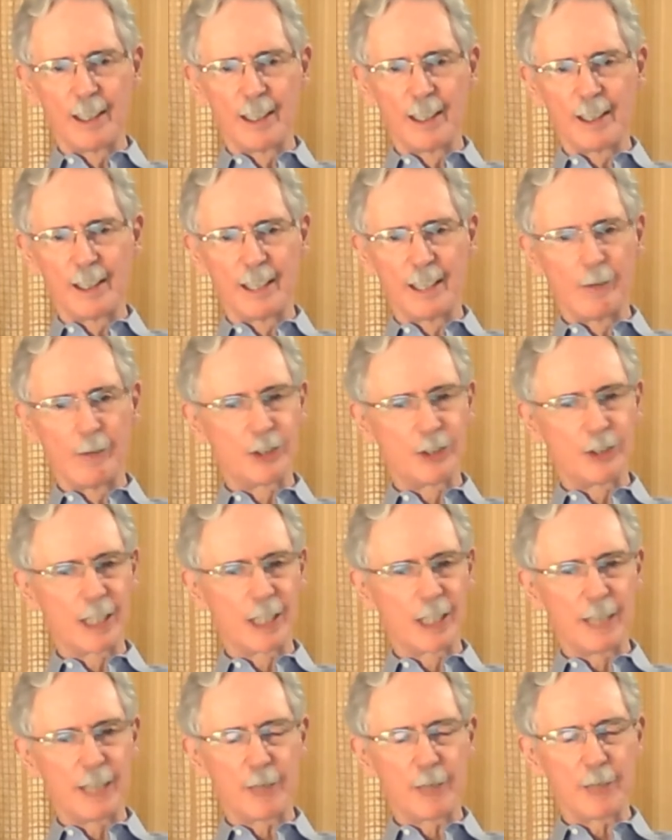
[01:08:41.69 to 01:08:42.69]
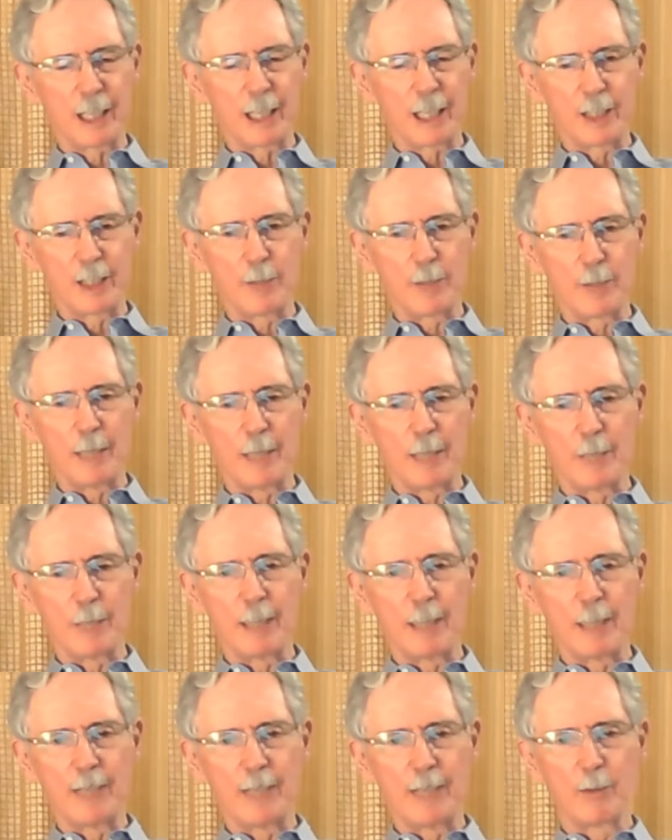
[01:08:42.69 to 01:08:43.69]
It was significant to me, but
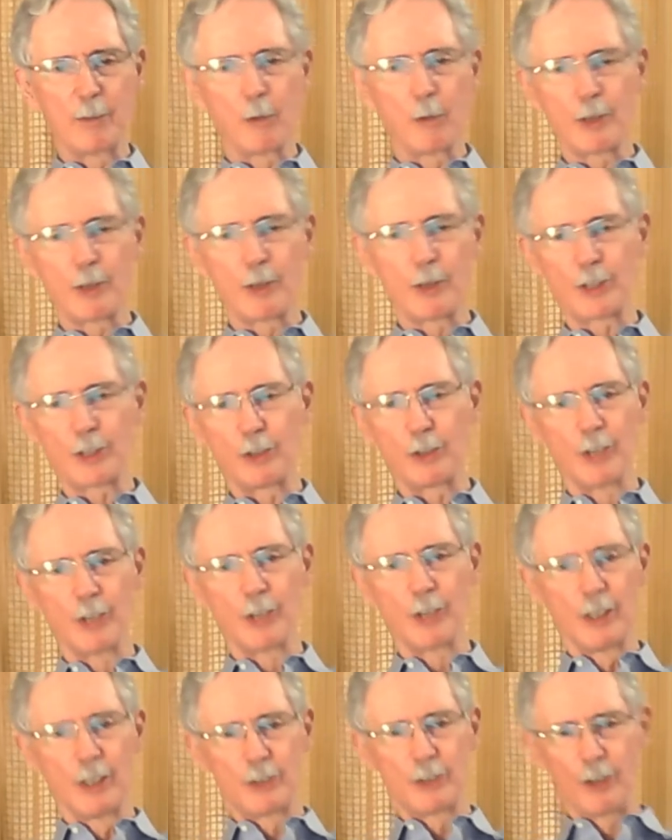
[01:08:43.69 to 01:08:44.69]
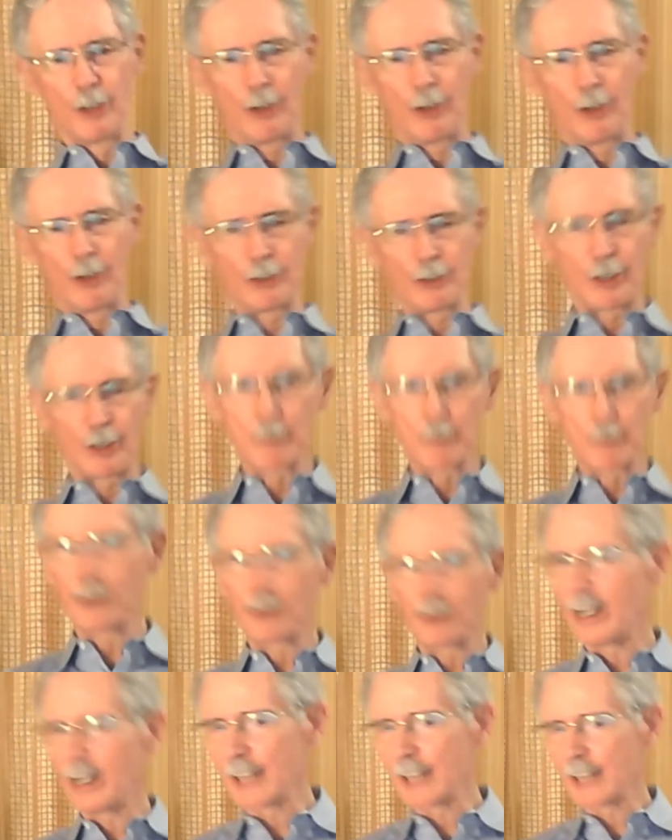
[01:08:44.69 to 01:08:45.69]
even more so to her. So I'm going to
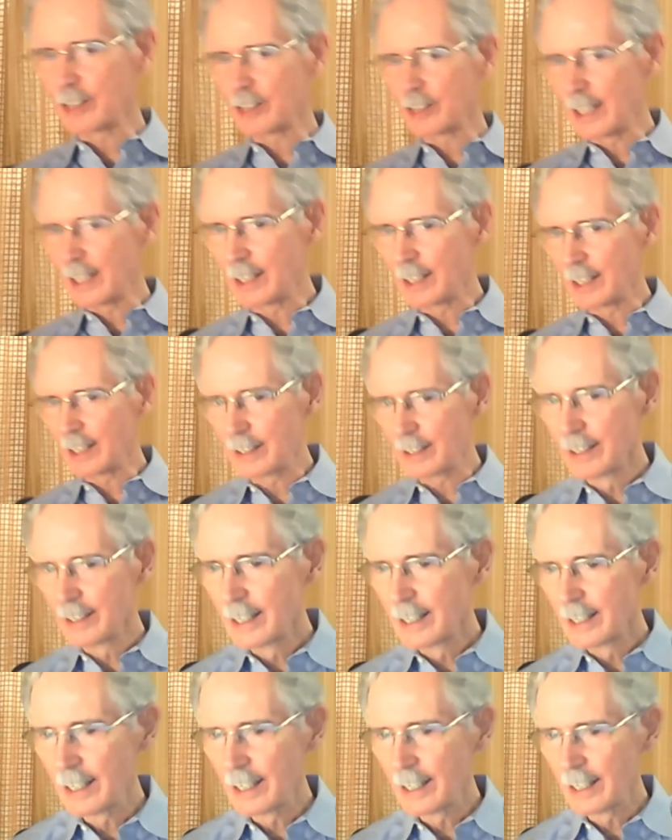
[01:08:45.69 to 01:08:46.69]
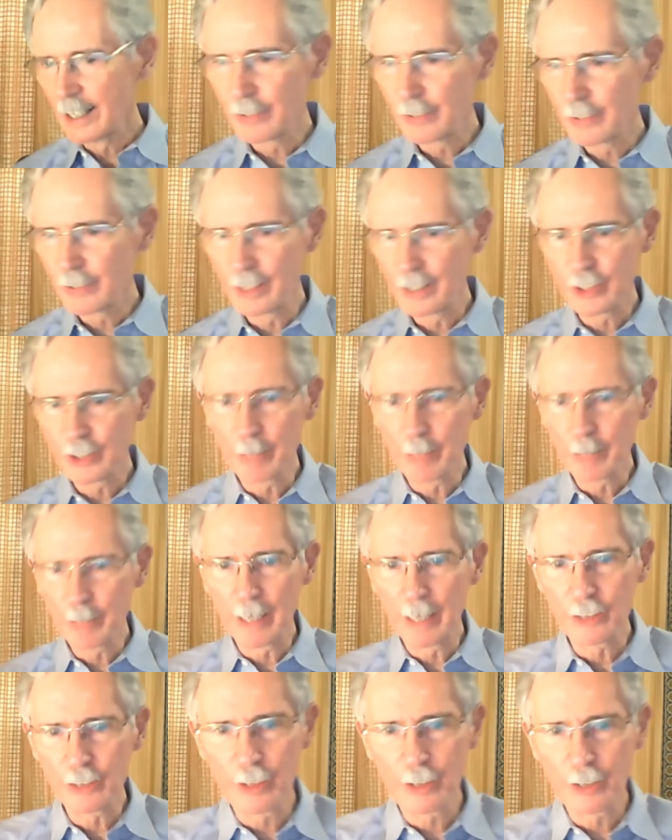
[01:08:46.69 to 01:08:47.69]
ask Ila if she might
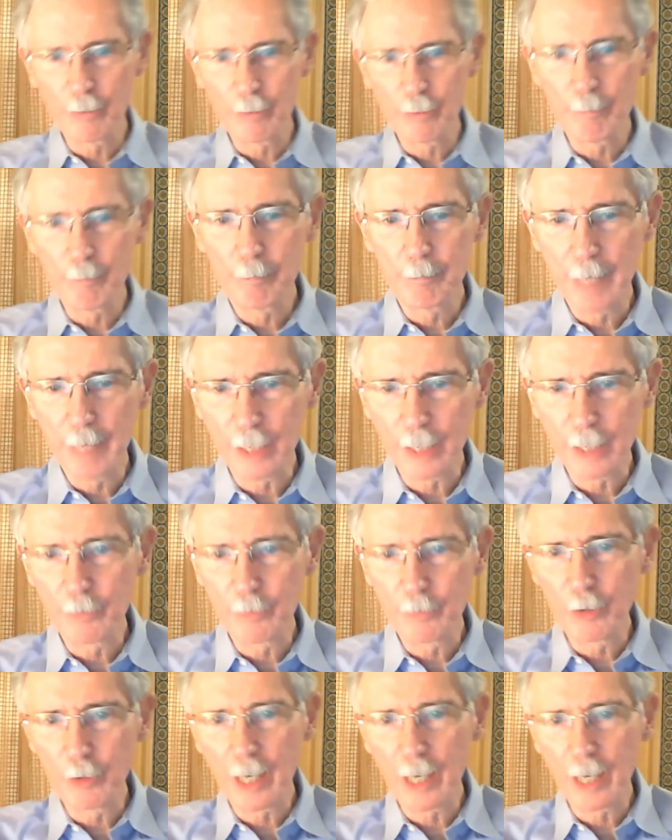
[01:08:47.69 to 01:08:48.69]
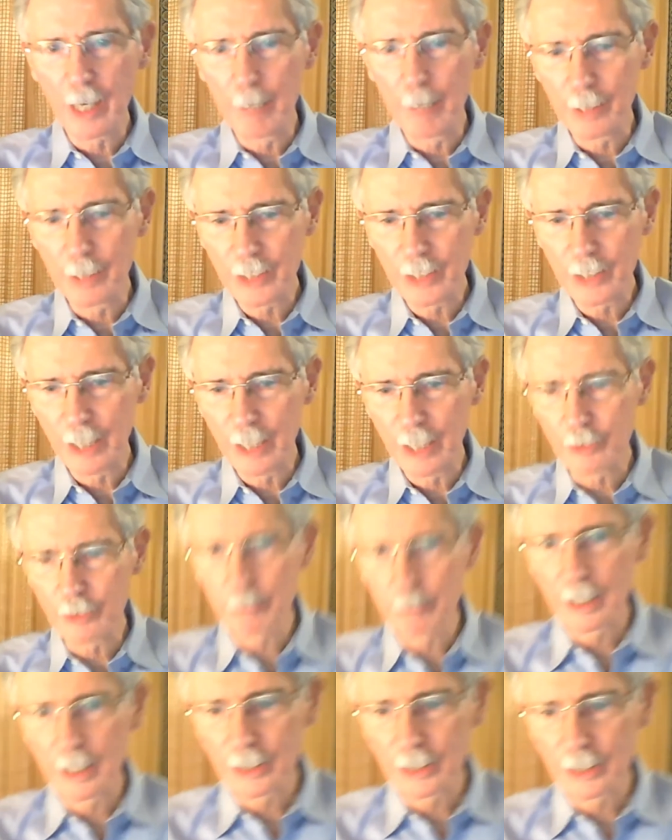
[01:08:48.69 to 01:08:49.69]
sort of make a few comments now.
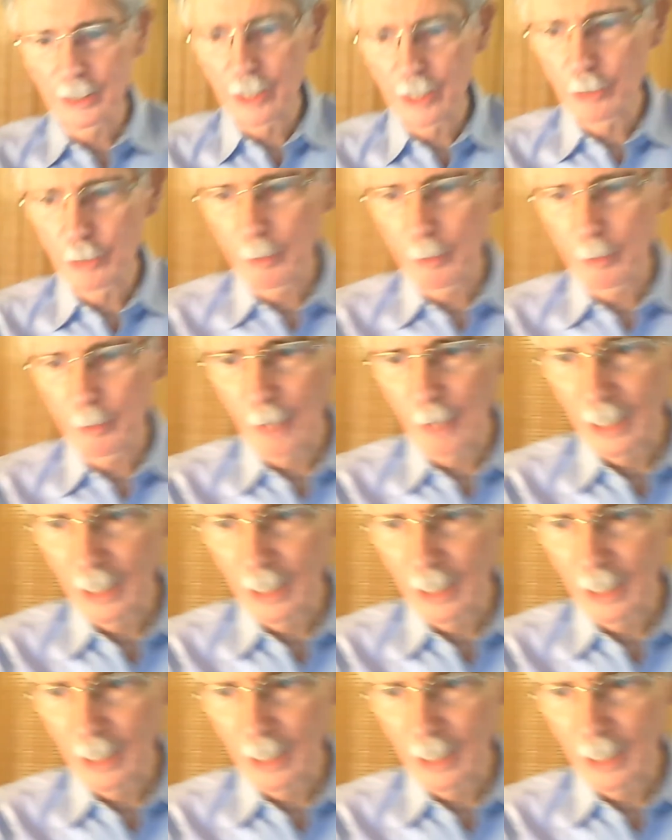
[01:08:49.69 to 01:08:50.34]
Excuse me while I